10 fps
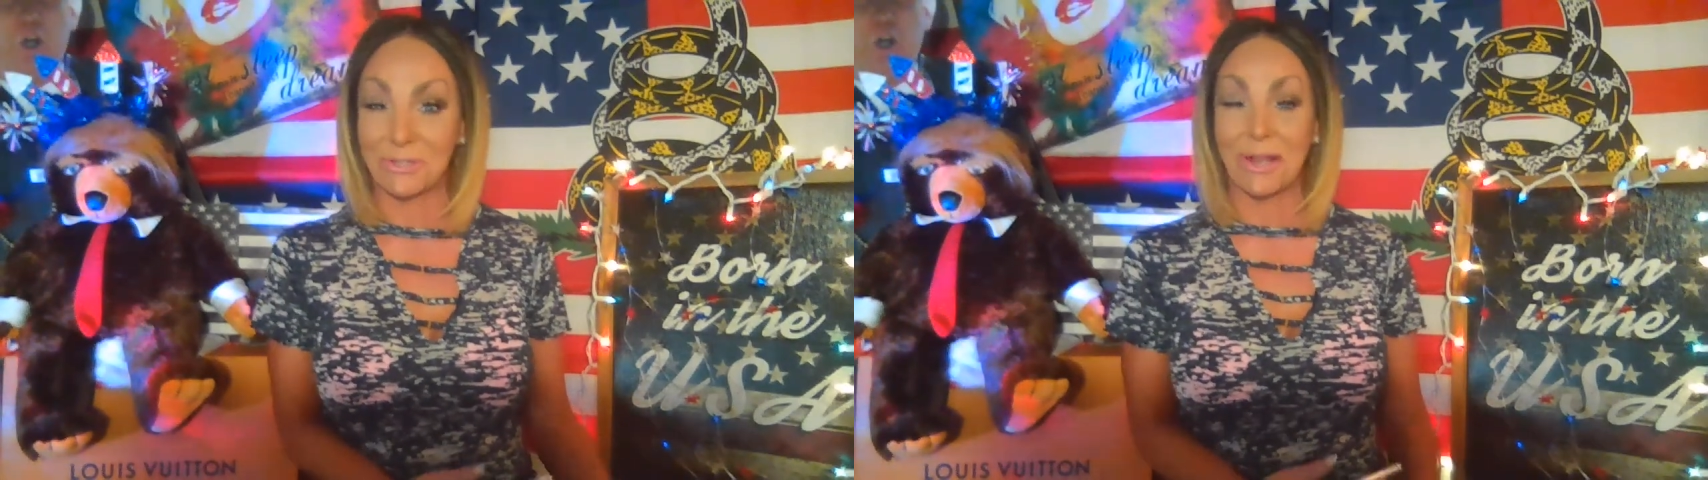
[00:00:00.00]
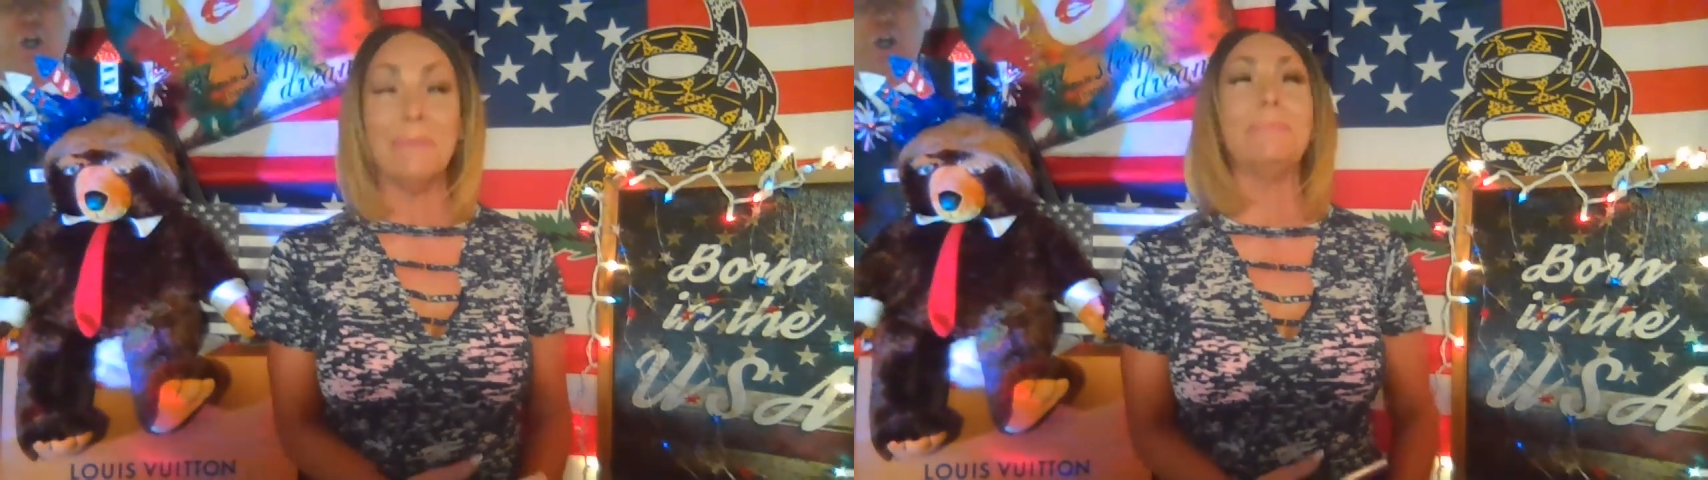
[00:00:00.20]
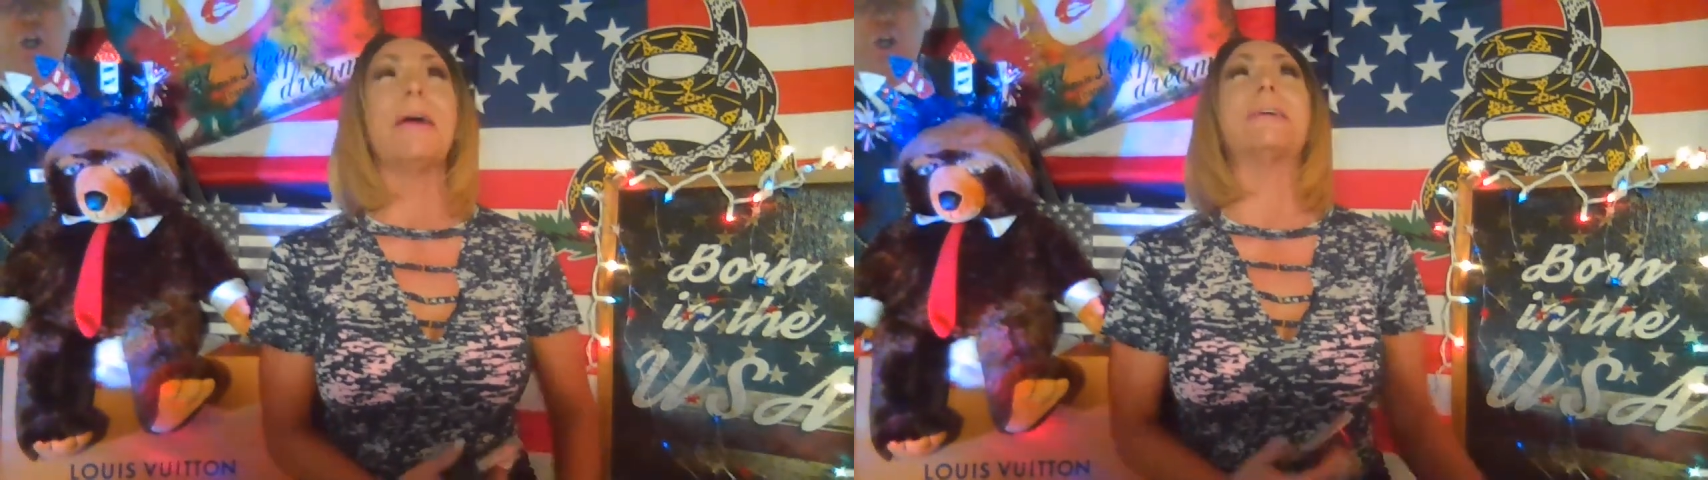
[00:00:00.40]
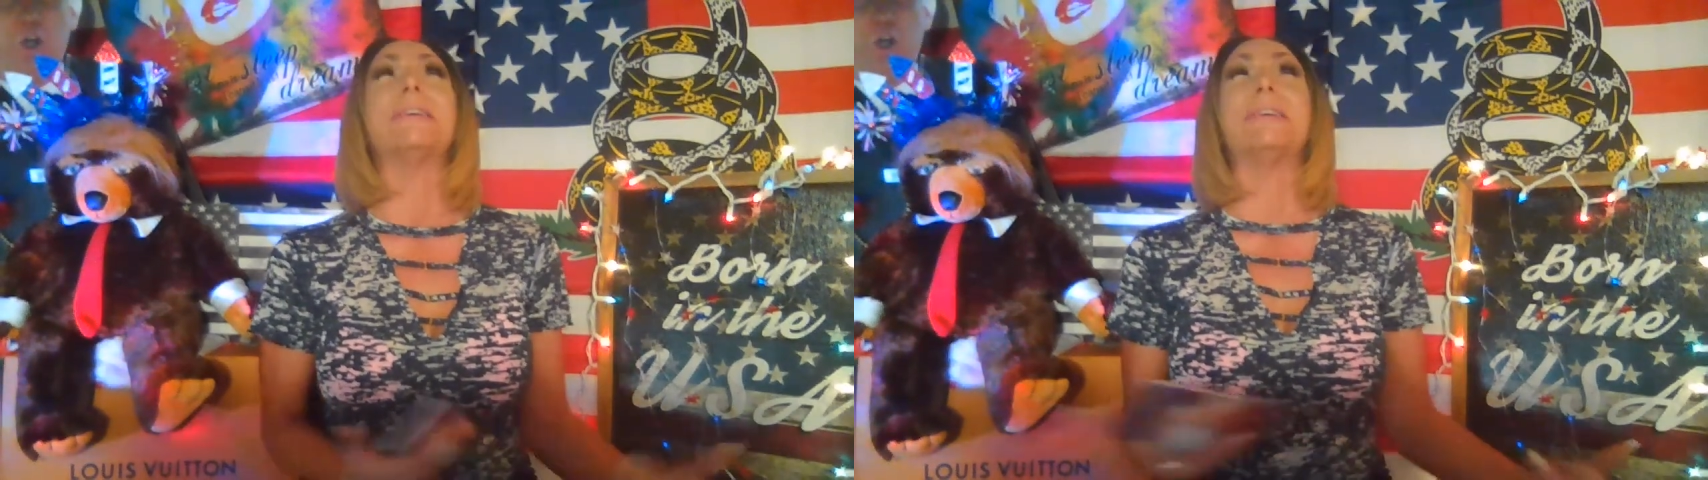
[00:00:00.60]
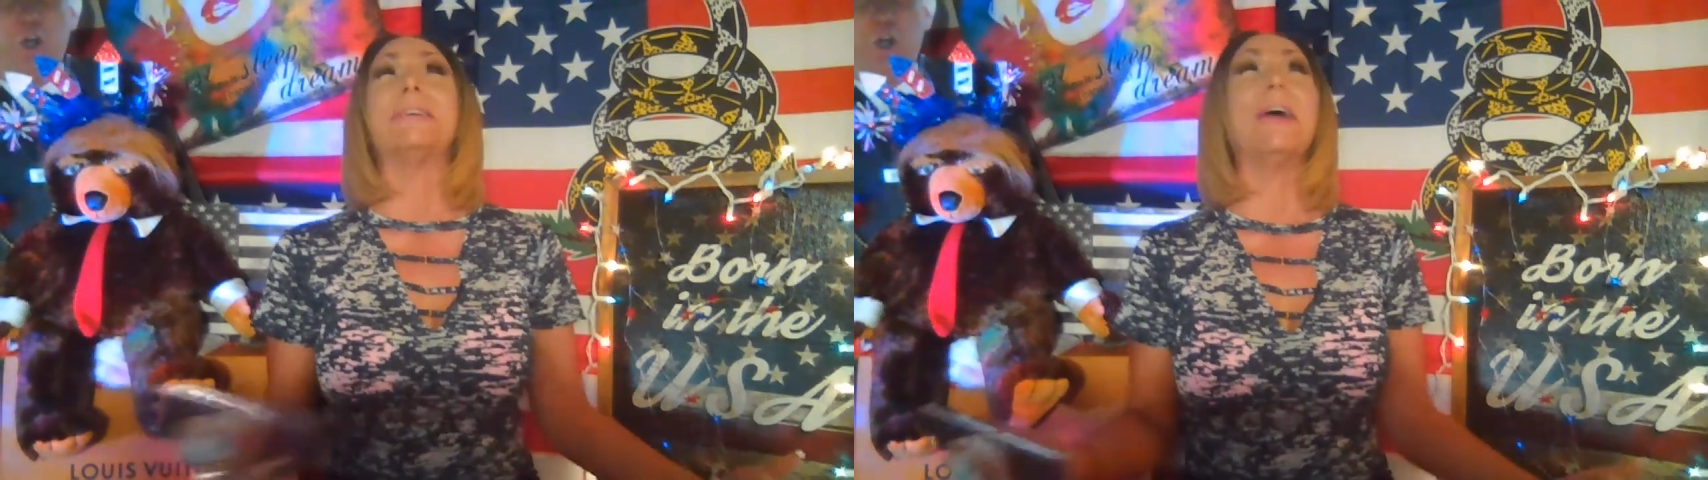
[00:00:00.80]
I'm like,
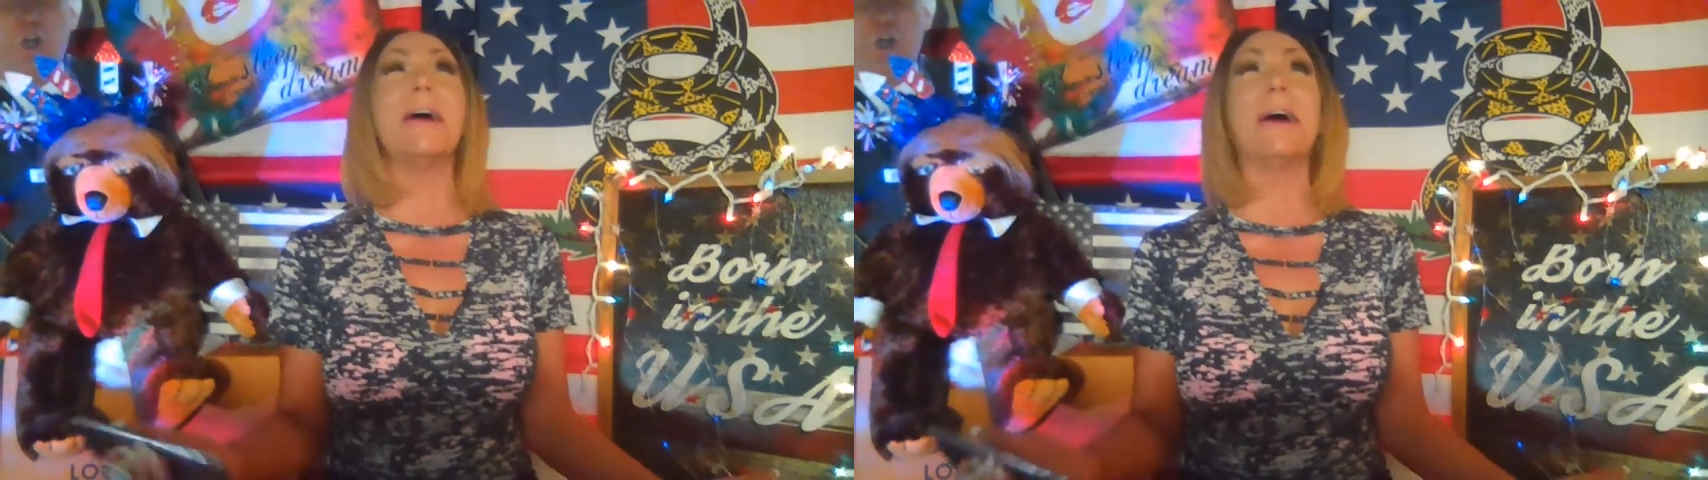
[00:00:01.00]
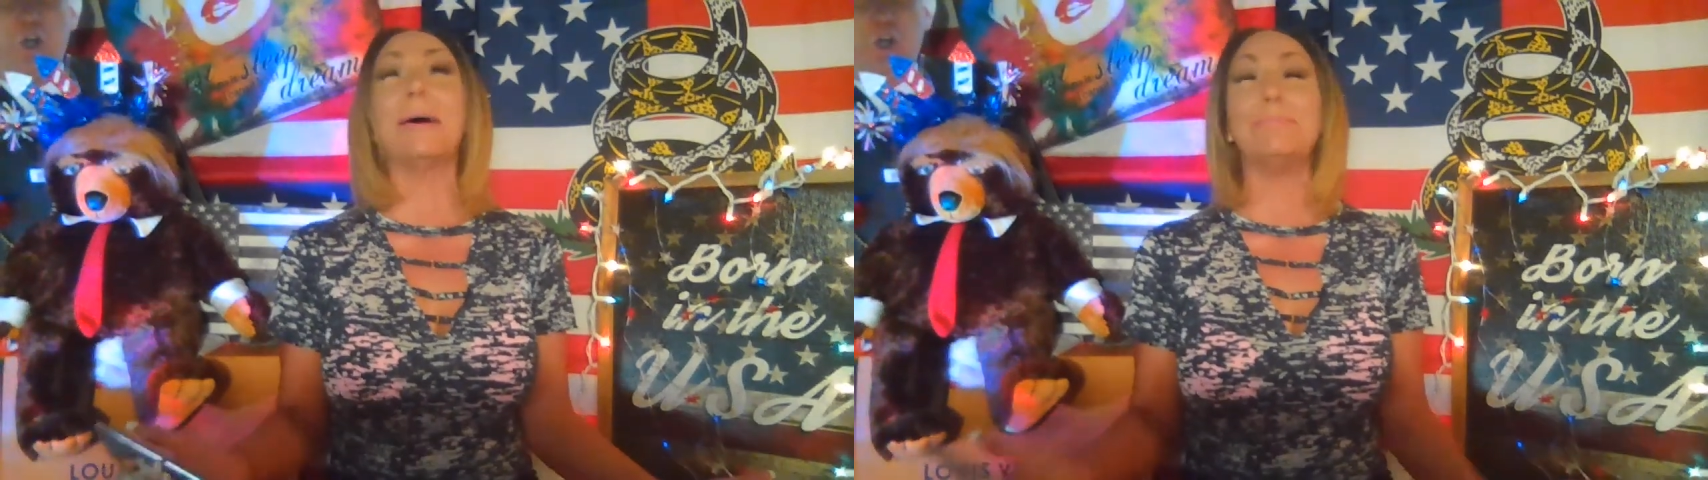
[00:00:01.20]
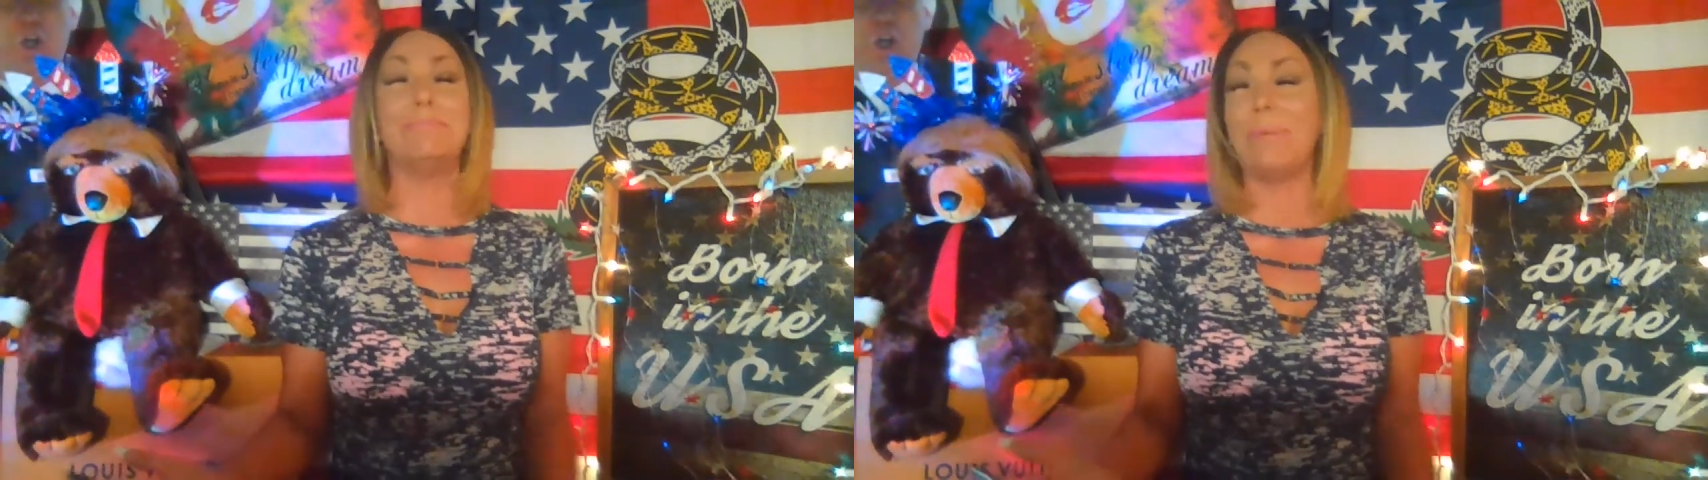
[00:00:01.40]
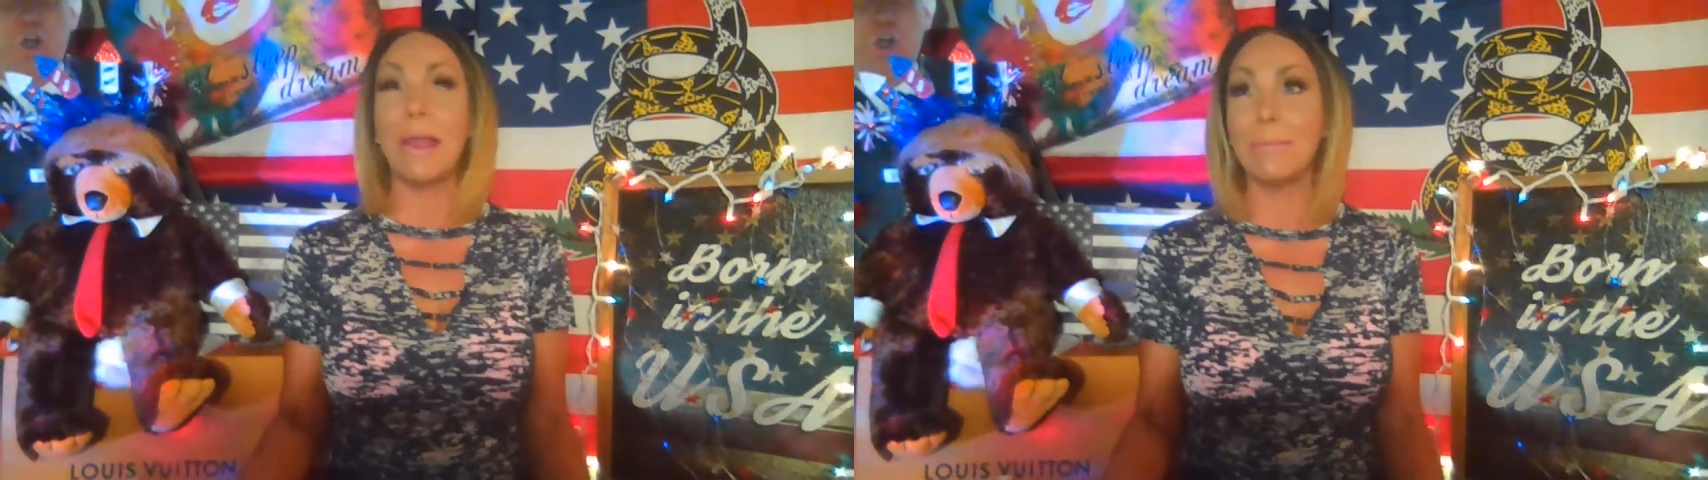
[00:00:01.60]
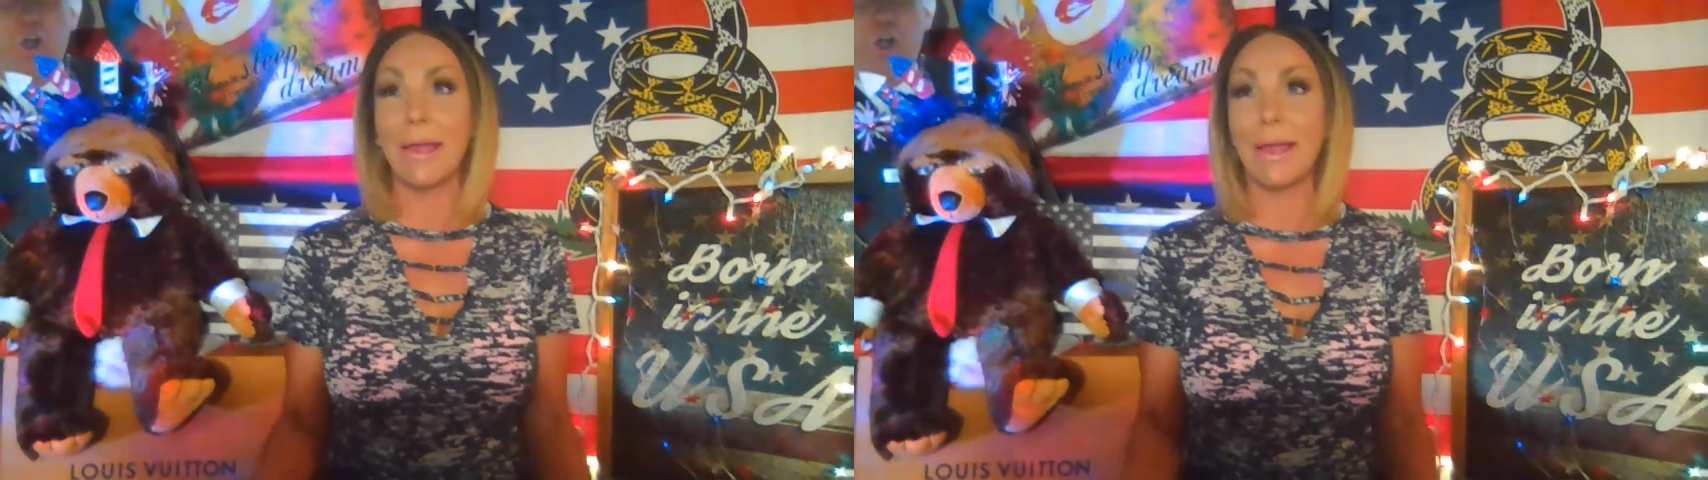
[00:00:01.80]
yeah,
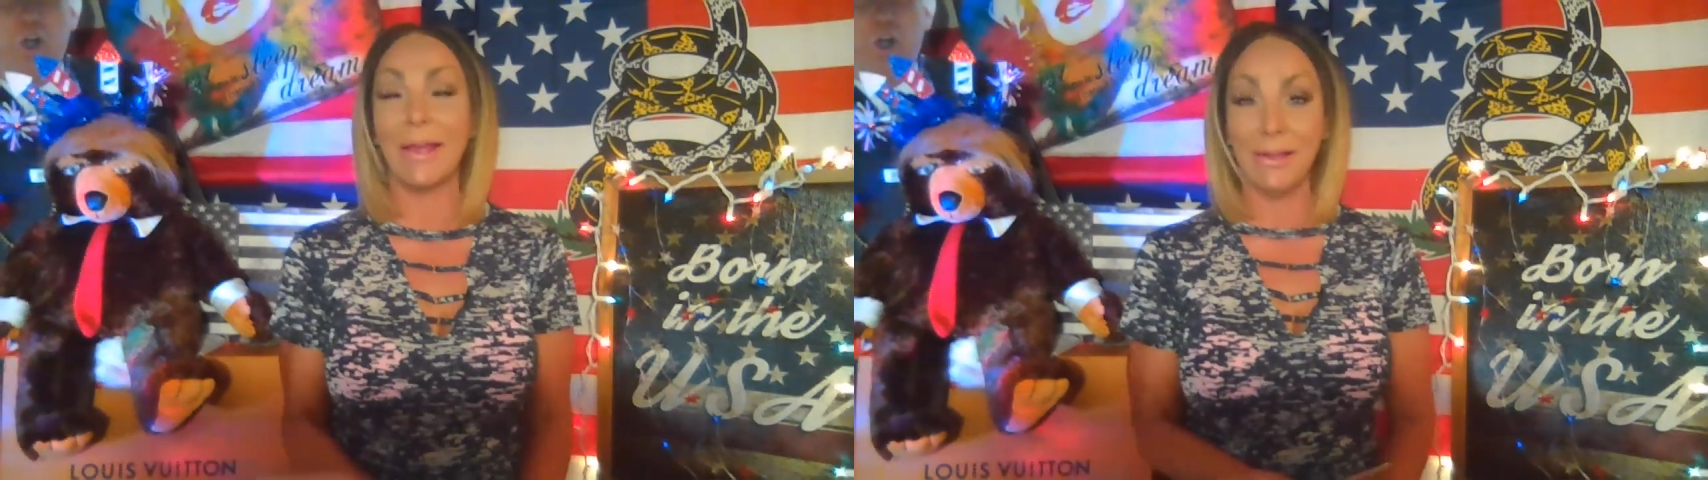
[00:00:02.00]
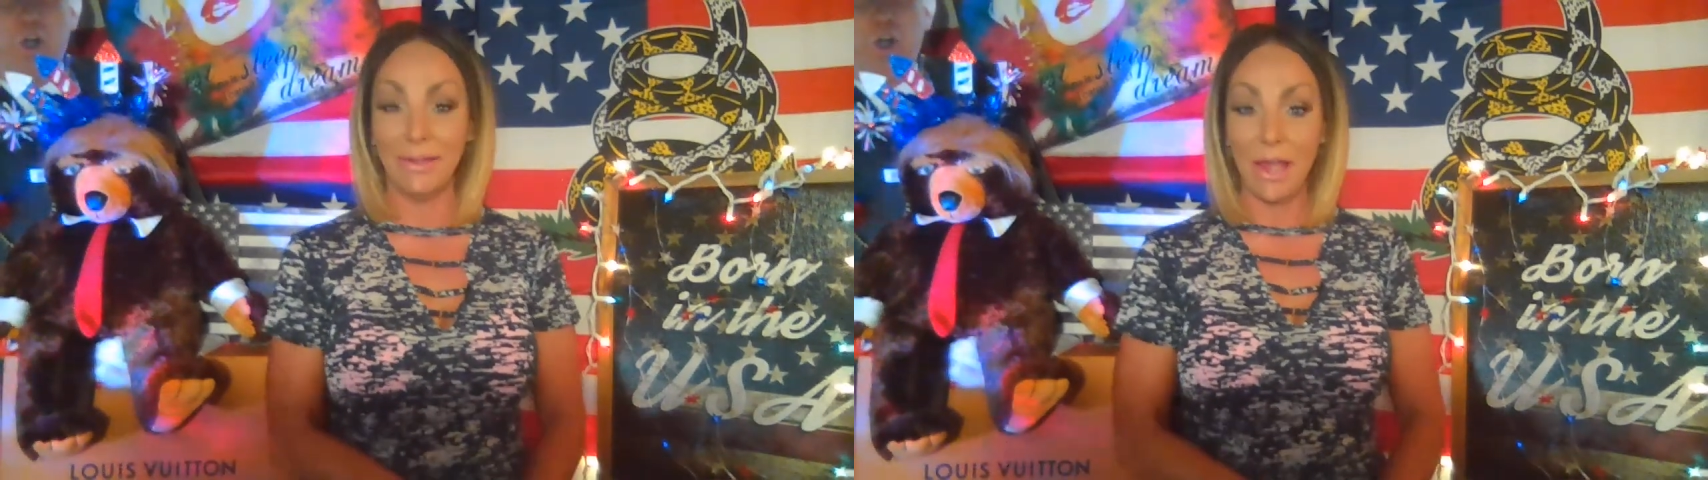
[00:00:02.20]
baby.